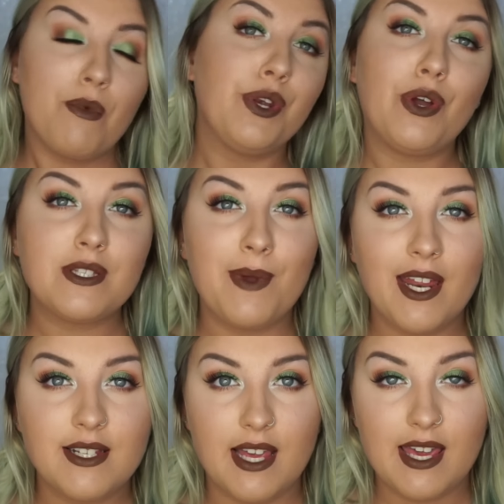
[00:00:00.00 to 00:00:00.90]
Mode
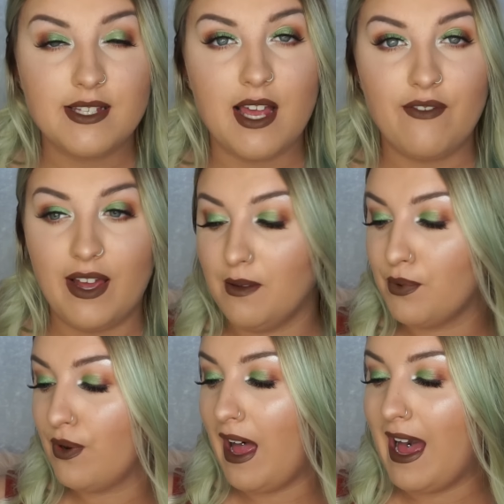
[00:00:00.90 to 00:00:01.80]
Cosmetics is
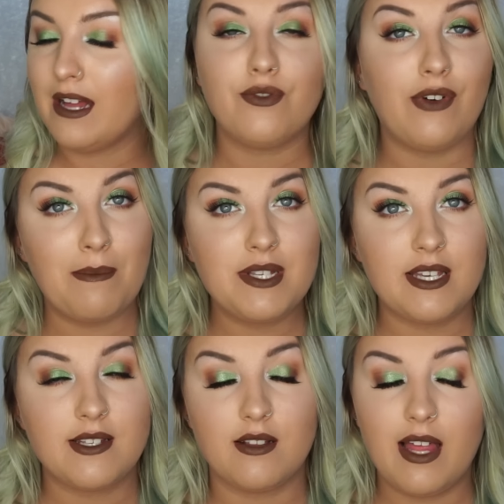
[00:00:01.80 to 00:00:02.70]
available at
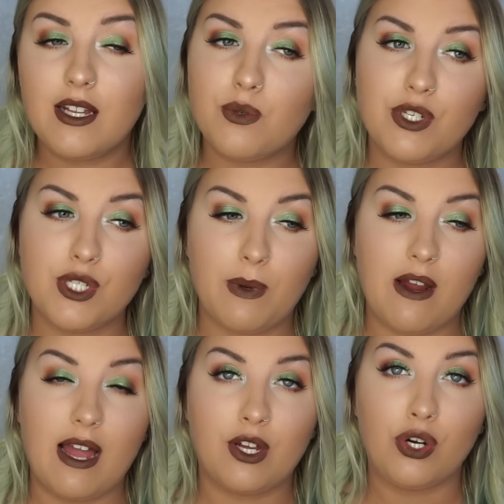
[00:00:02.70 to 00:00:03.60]
Pharmacy Select, which is
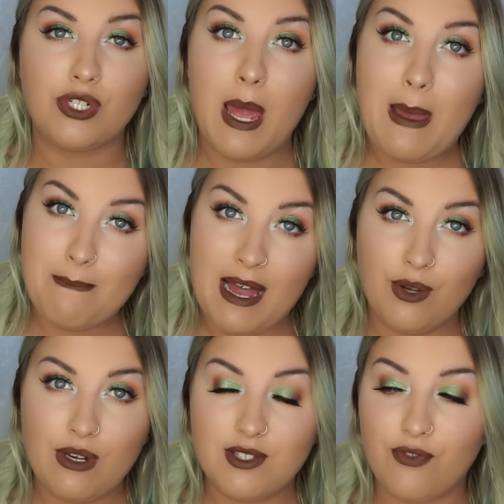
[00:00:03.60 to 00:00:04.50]
where I got
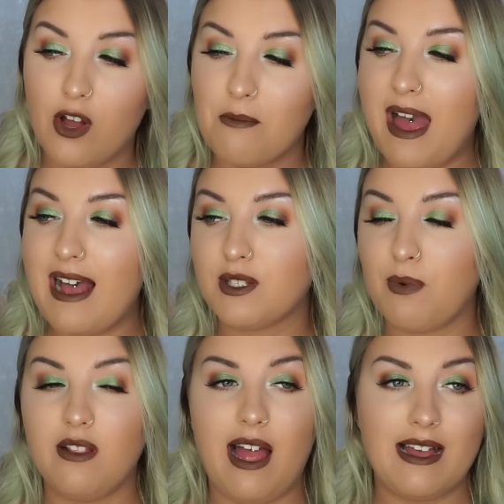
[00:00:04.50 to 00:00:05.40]
my goodies from, as
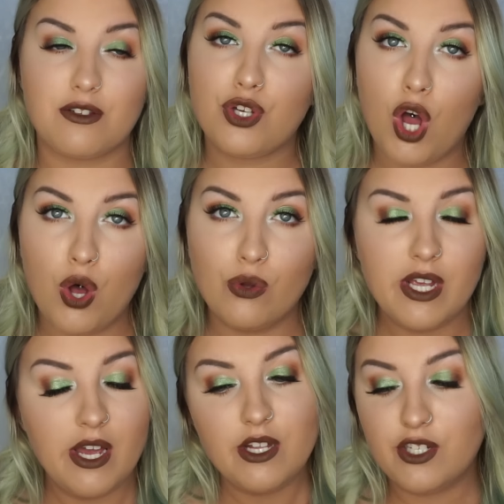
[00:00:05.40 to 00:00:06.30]
well as
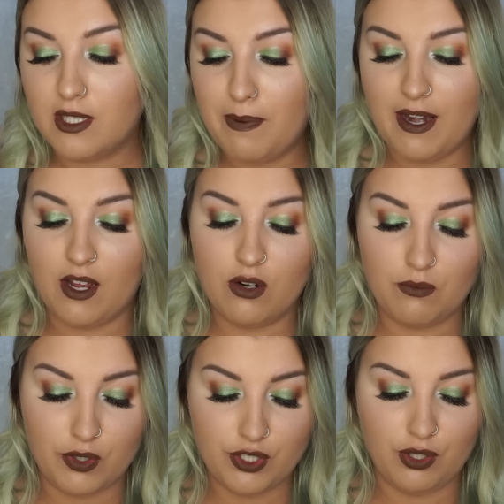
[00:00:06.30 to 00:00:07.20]
Kohl's, just depending
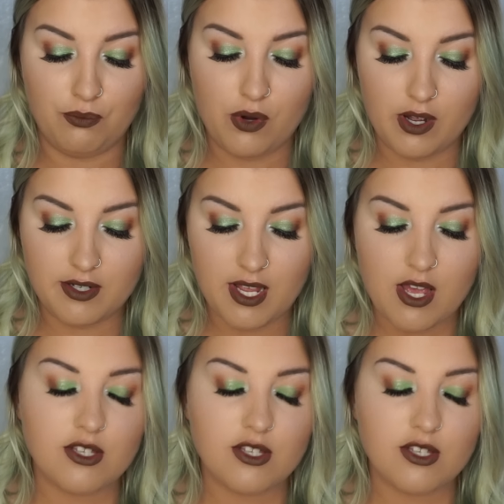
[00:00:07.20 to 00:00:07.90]
on what you want.